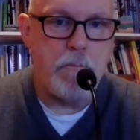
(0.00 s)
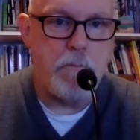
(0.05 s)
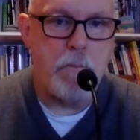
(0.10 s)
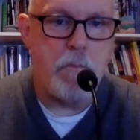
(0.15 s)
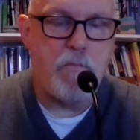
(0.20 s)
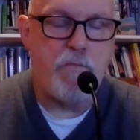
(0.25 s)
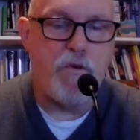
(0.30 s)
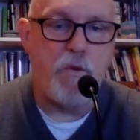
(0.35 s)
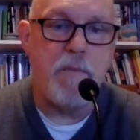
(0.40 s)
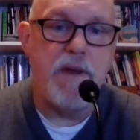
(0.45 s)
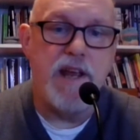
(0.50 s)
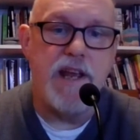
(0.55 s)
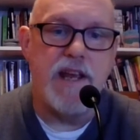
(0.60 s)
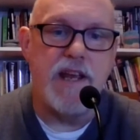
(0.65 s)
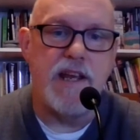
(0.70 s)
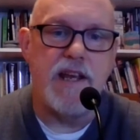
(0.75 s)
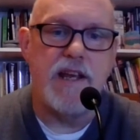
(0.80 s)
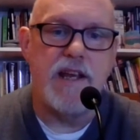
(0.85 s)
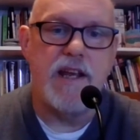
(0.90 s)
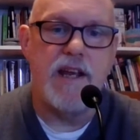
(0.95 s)
For
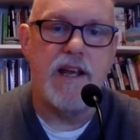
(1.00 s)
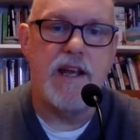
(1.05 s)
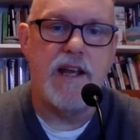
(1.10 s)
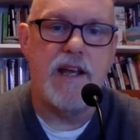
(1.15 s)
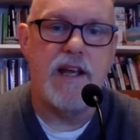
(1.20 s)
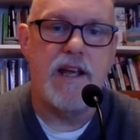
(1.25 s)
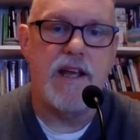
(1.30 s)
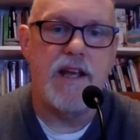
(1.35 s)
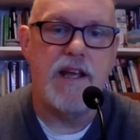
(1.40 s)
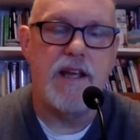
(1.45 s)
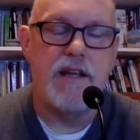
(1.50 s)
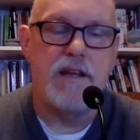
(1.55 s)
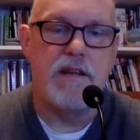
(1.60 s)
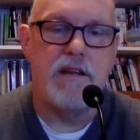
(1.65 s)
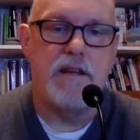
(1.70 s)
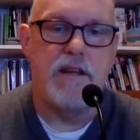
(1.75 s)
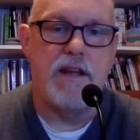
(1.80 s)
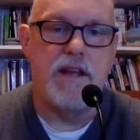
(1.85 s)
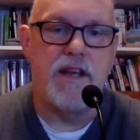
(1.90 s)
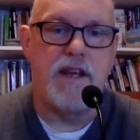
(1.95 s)
me,
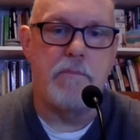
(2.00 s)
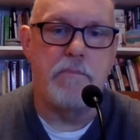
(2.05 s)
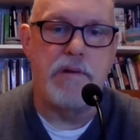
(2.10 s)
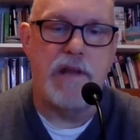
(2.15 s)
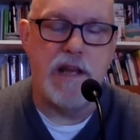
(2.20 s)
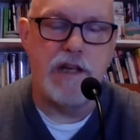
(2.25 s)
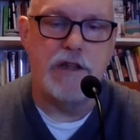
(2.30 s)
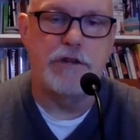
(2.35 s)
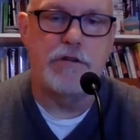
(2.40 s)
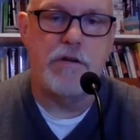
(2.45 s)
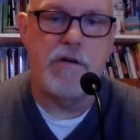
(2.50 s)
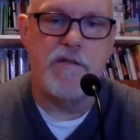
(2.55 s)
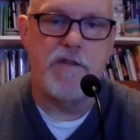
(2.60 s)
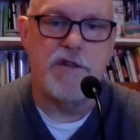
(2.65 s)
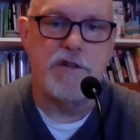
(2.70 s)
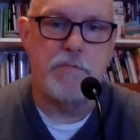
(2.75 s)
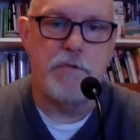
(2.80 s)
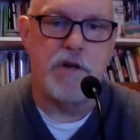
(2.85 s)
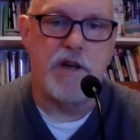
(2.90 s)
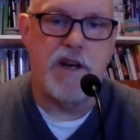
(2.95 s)
the pleasure of
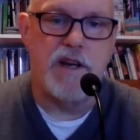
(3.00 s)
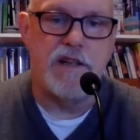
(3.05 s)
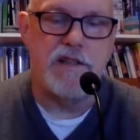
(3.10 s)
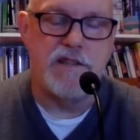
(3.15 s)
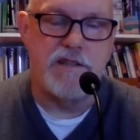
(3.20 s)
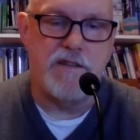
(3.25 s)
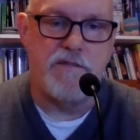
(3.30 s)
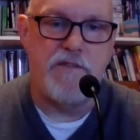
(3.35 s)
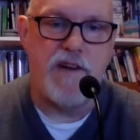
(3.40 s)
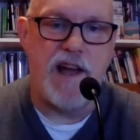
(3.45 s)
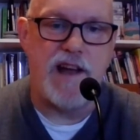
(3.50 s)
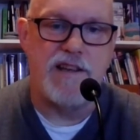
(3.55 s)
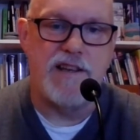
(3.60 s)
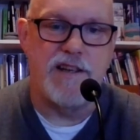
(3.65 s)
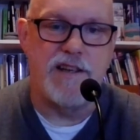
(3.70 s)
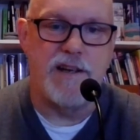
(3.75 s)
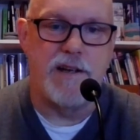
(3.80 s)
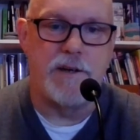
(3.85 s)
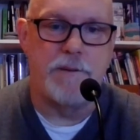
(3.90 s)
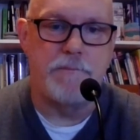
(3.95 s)
this book is the fact
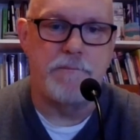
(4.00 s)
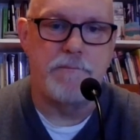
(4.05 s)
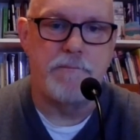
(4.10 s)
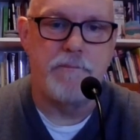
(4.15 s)
that